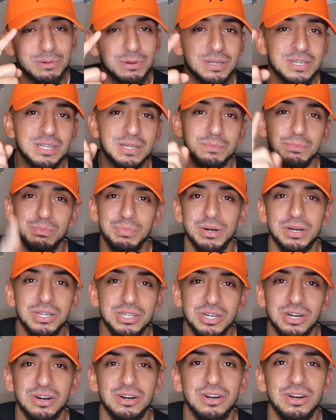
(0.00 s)
which I'm pretty
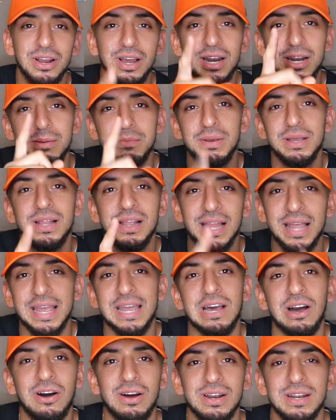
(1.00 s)
sure you're gonna be
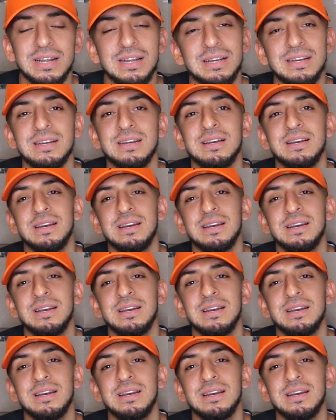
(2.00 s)
late on it.